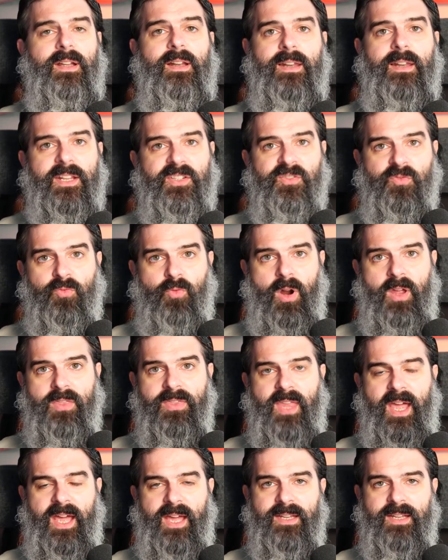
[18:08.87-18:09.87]
Let's run
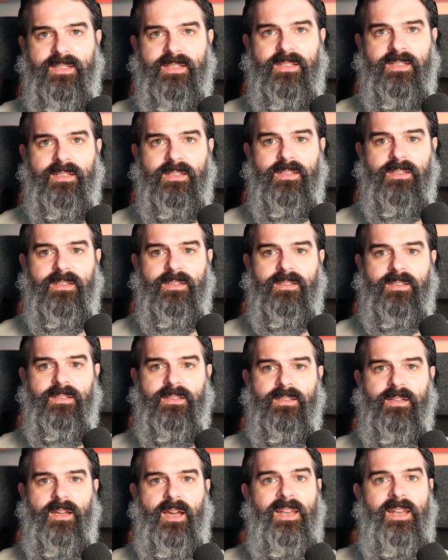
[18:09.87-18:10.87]
that,
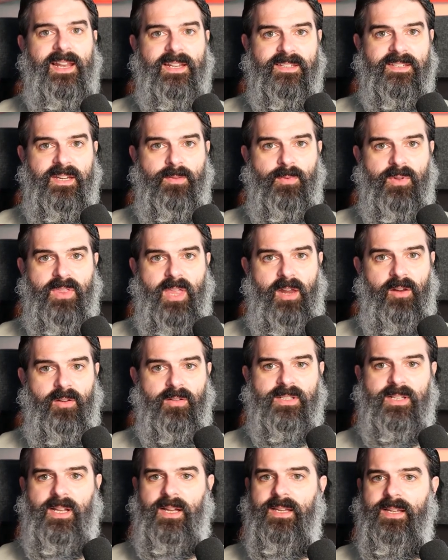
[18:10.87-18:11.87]
and let's see what that
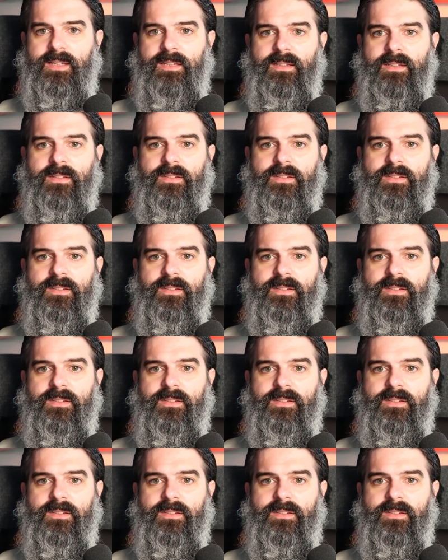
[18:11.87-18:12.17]
looks like.